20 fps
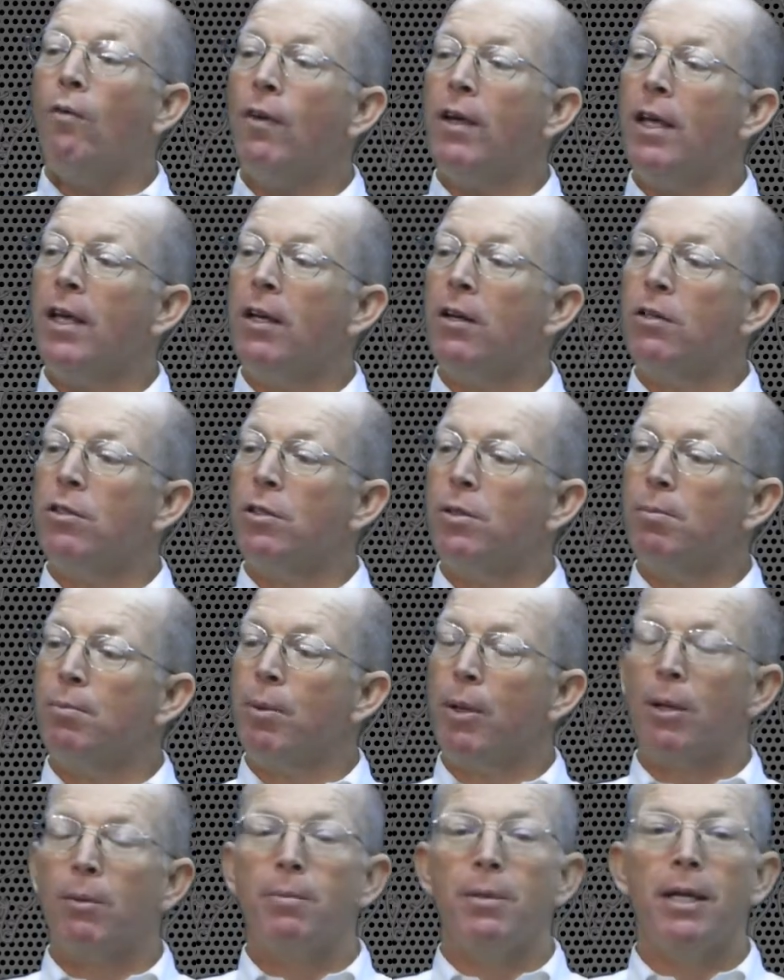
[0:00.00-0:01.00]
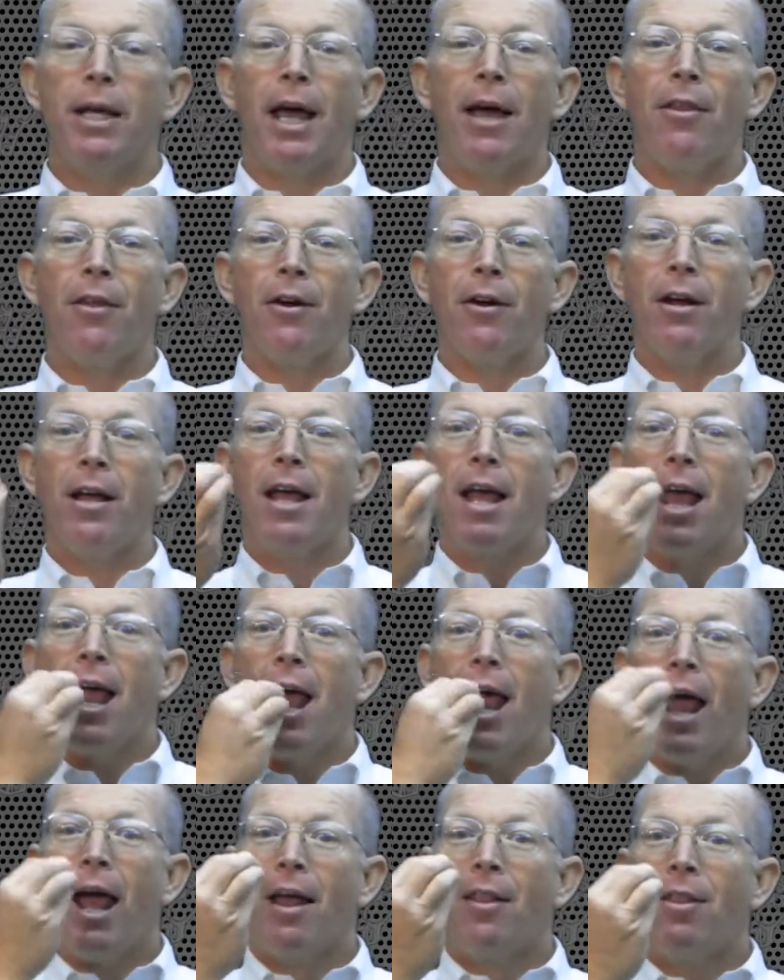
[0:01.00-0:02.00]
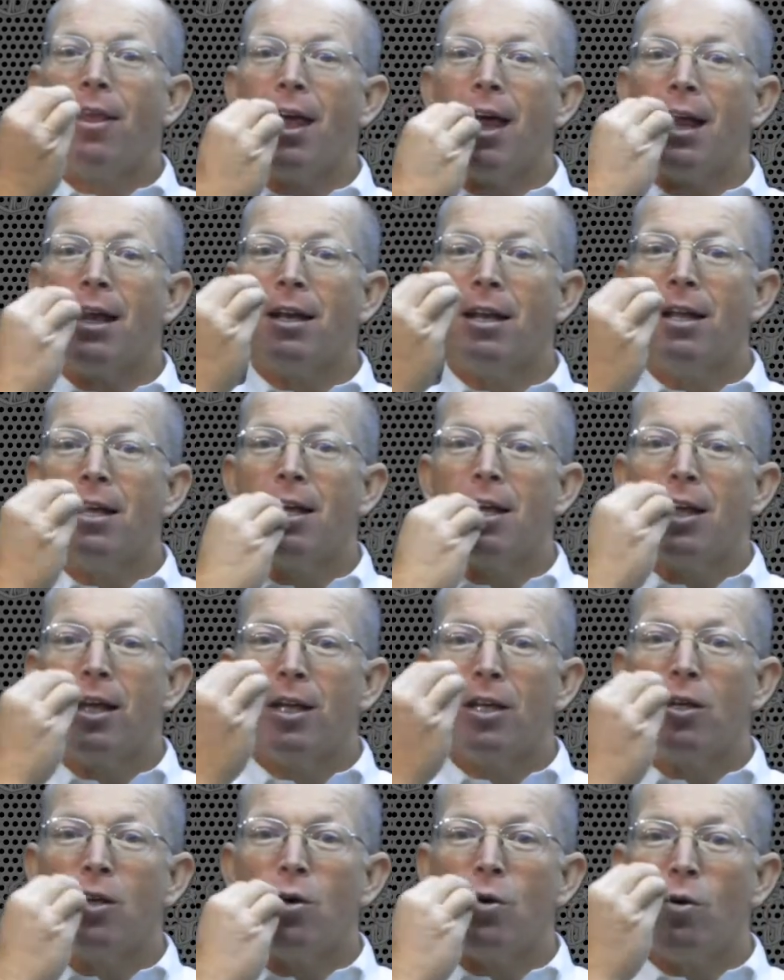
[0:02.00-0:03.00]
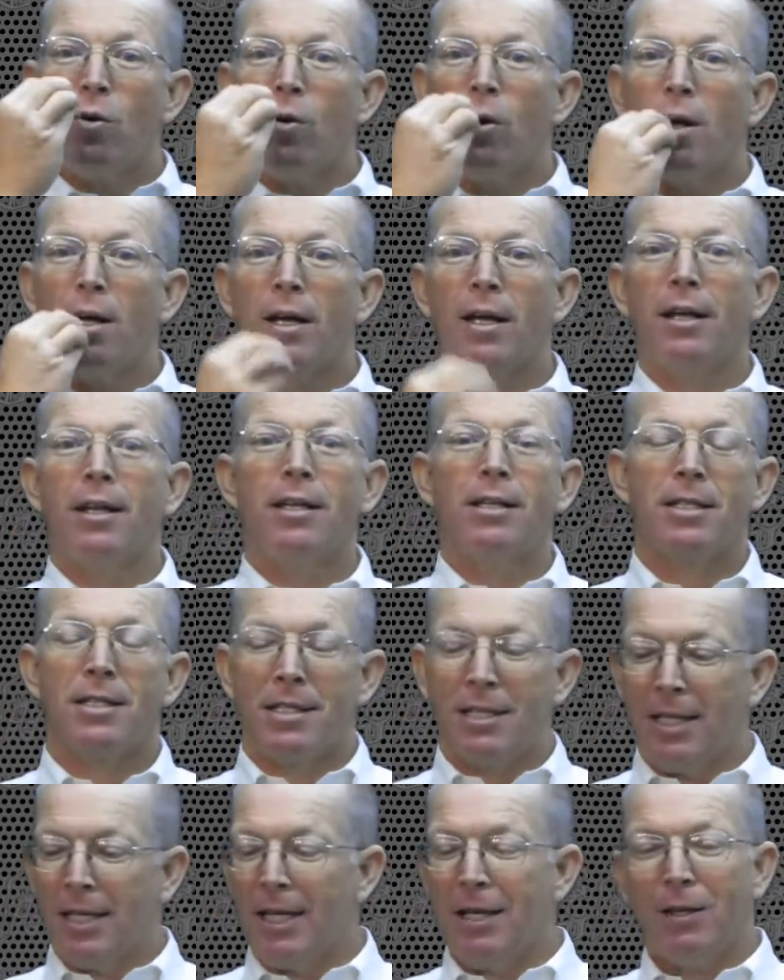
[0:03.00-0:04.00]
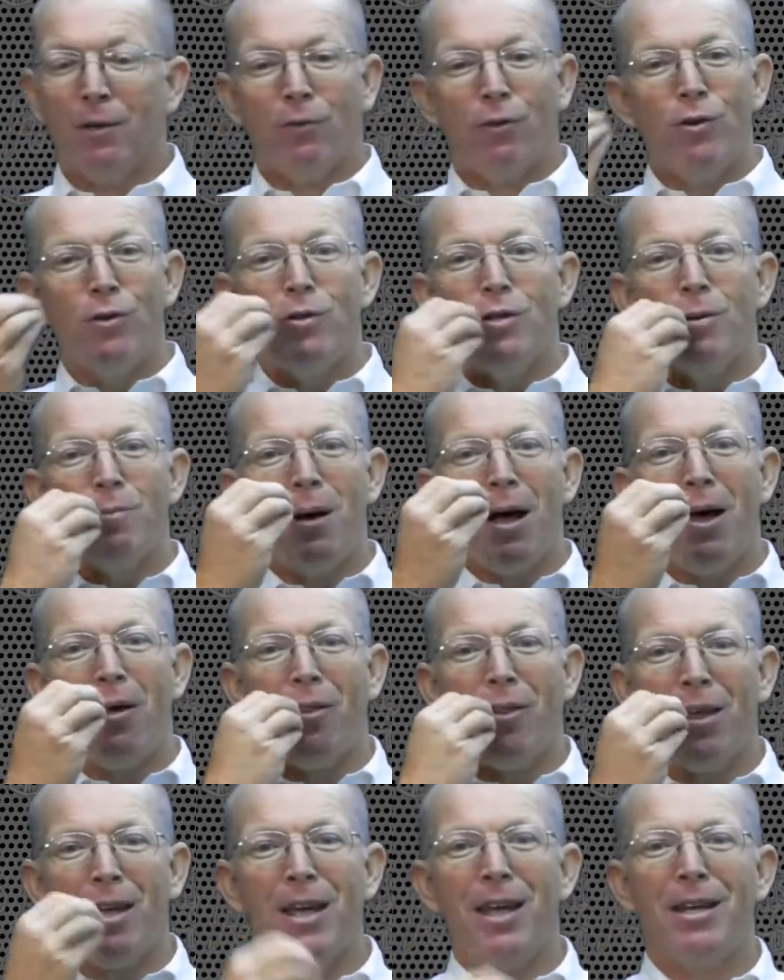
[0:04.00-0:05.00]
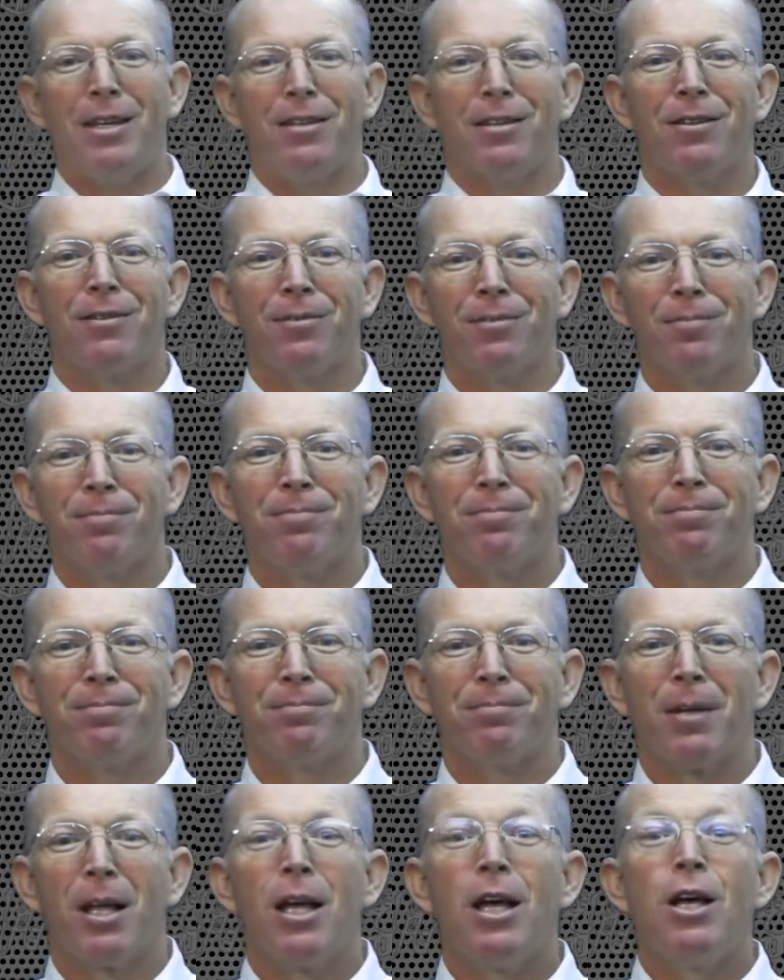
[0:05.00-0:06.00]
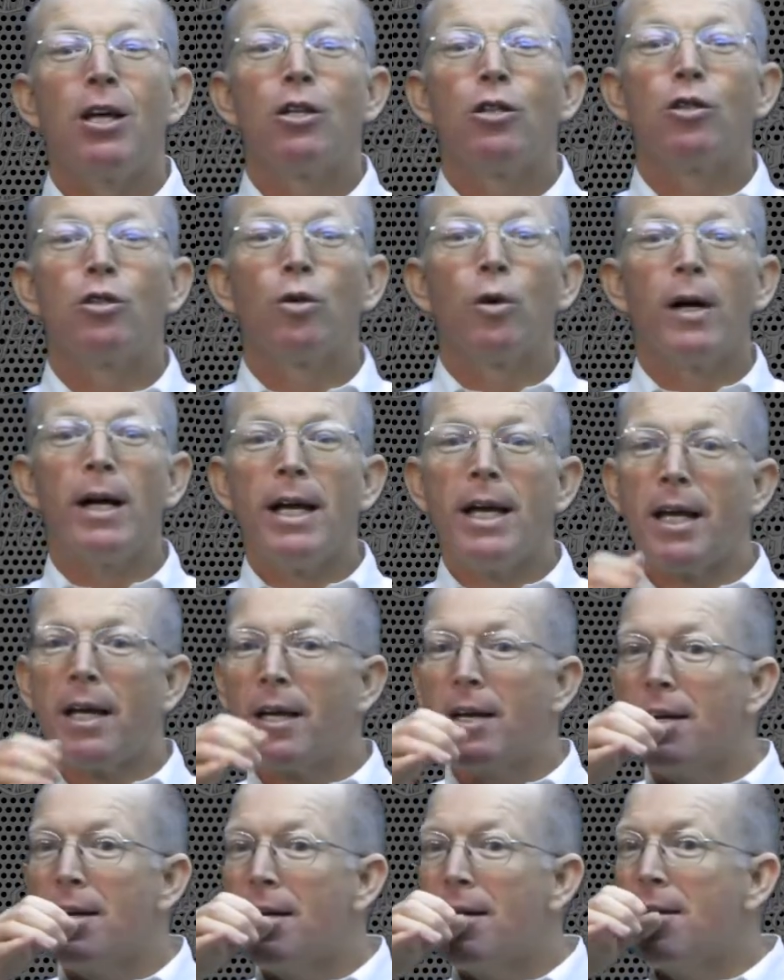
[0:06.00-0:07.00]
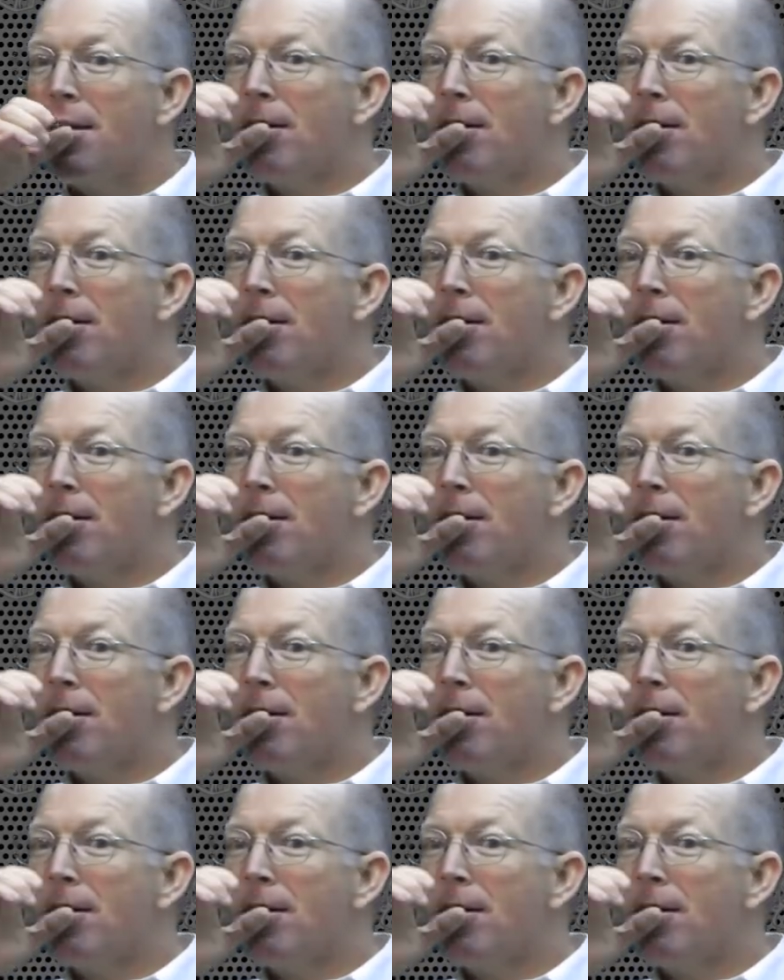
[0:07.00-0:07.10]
fingers, put them together, and then you stick the food in your mouth. Eat. Drink.